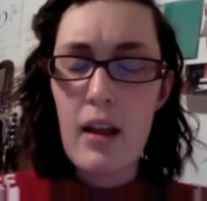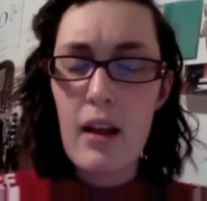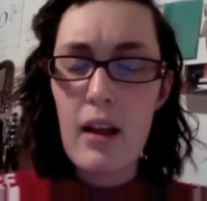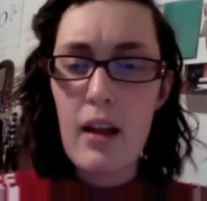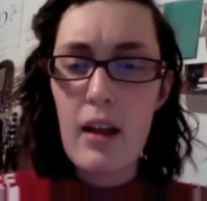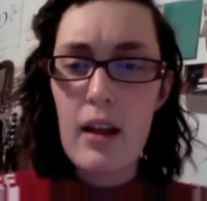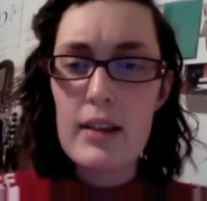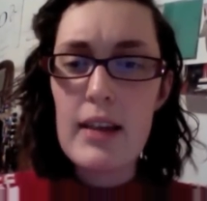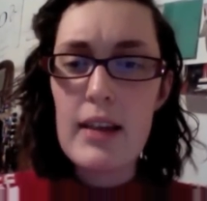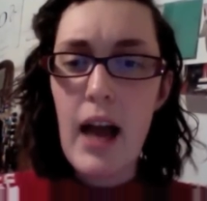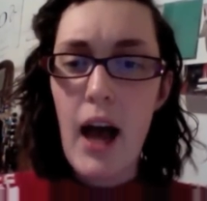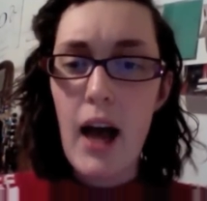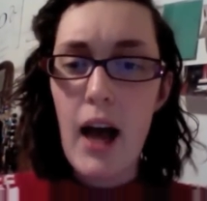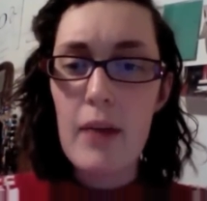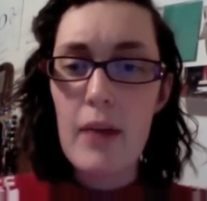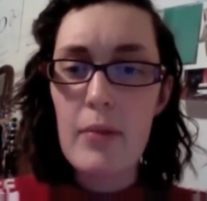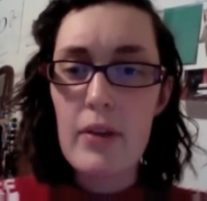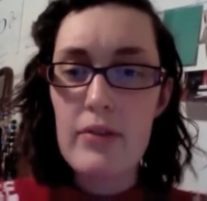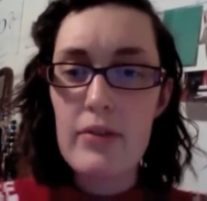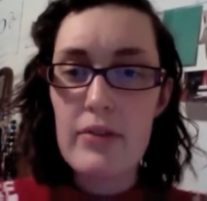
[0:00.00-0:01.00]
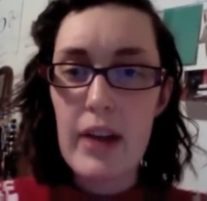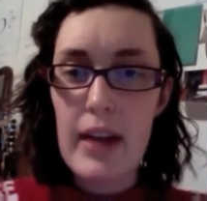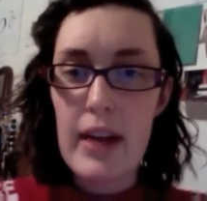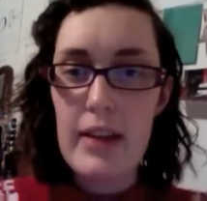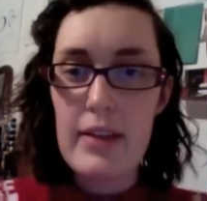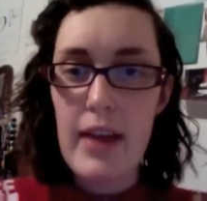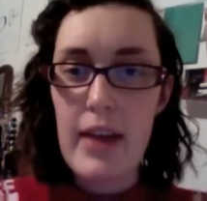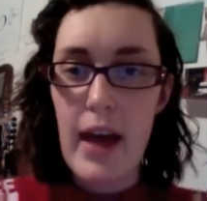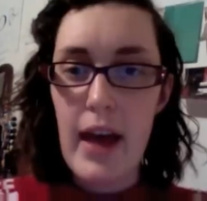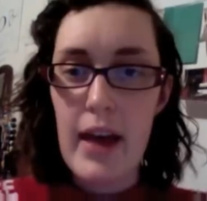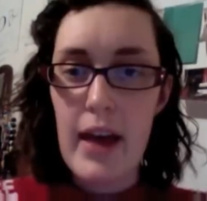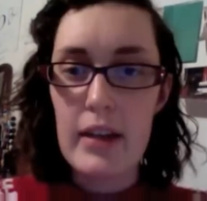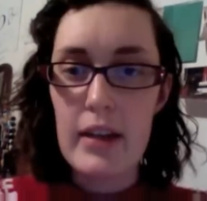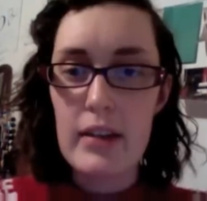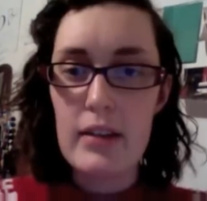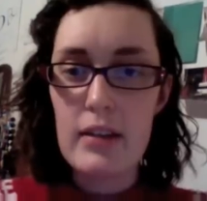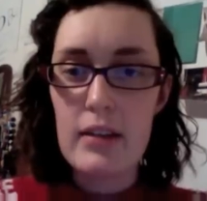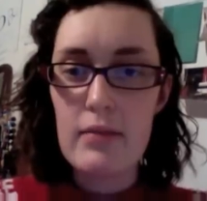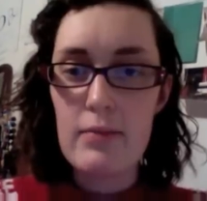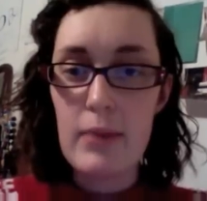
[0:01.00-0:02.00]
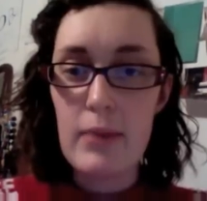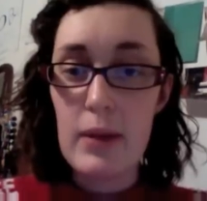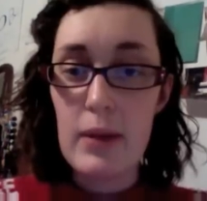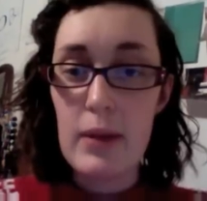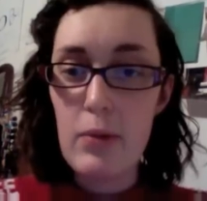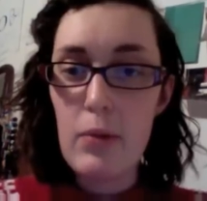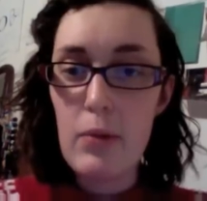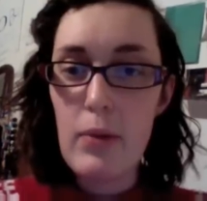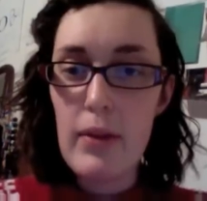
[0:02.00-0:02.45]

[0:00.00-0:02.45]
afraid that people will